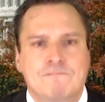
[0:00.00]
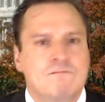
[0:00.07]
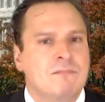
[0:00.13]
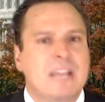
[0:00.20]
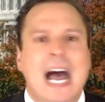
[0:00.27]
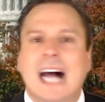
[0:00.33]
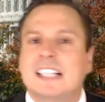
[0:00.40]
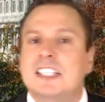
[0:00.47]

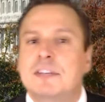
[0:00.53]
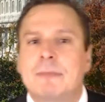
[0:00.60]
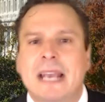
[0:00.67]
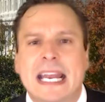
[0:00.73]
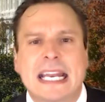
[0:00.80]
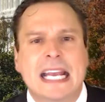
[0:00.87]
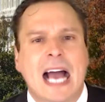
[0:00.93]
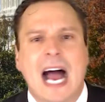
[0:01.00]

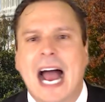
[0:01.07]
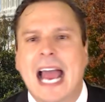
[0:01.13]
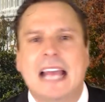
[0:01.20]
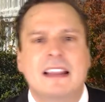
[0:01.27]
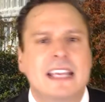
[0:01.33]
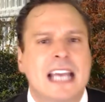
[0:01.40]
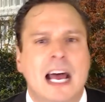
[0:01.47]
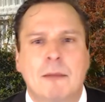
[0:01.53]
consummating a
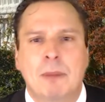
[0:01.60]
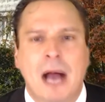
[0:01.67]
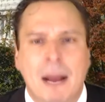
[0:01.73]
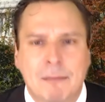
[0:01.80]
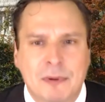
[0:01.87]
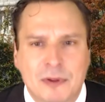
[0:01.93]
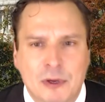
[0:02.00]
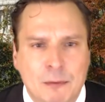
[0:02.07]
highly
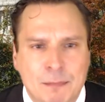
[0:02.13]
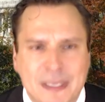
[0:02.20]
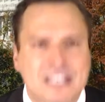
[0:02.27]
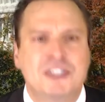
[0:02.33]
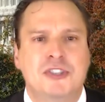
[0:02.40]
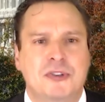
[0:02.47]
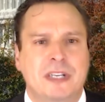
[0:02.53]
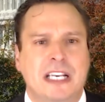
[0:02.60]
unpopular
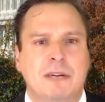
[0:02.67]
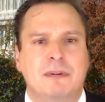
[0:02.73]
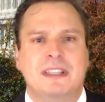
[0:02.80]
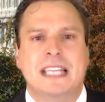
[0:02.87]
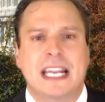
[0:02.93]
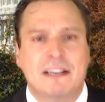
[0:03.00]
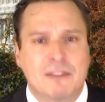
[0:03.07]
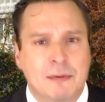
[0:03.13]
peace treaty with
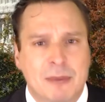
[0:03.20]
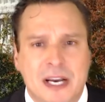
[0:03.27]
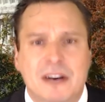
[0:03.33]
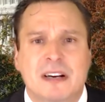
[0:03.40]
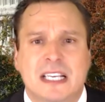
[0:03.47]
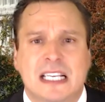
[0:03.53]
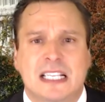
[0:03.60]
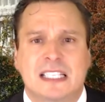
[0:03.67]
Native
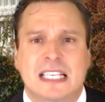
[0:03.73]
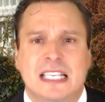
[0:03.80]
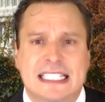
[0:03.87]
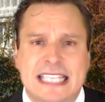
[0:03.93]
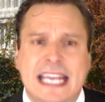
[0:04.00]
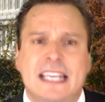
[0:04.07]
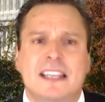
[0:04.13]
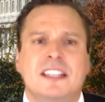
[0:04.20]
Americans and
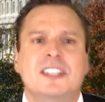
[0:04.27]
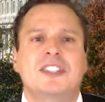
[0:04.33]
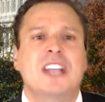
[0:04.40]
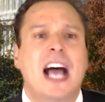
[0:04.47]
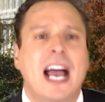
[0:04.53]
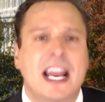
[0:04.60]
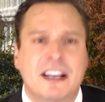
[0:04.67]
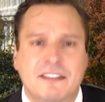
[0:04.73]
taking the
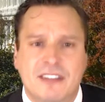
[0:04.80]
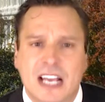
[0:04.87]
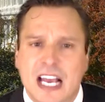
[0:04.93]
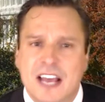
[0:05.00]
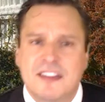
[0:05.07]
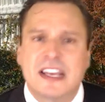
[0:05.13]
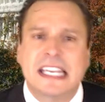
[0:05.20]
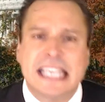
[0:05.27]
side of
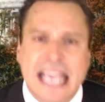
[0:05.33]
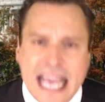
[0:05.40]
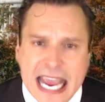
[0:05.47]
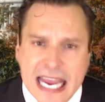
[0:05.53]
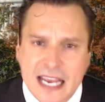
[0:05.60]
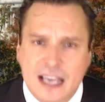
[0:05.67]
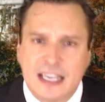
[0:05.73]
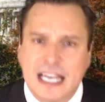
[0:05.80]
the
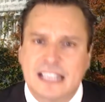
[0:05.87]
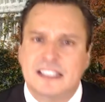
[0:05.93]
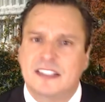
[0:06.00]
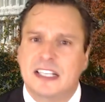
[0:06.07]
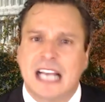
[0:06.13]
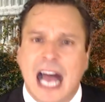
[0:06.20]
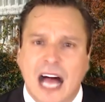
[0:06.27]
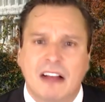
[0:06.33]
king against the
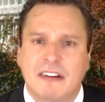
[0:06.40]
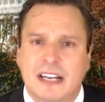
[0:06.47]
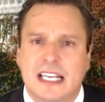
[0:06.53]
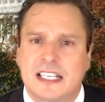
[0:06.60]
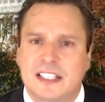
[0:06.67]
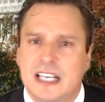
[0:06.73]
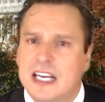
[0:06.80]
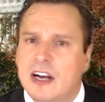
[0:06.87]

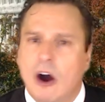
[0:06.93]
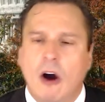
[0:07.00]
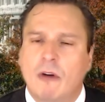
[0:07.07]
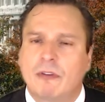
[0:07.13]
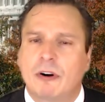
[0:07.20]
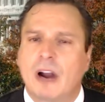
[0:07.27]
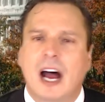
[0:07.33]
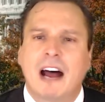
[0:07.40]
colonists
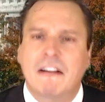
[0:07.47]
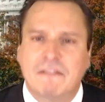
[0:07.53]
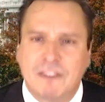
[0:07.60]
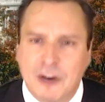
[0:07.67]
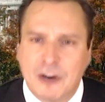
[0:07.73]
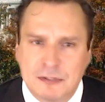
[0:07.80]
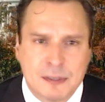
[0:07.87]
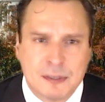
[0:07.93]
over
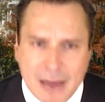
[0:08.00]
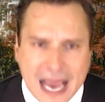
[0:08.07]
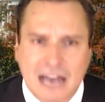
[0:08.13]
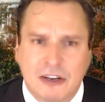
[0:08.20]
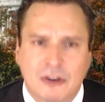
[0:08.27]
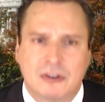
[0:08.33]
unfair tobacco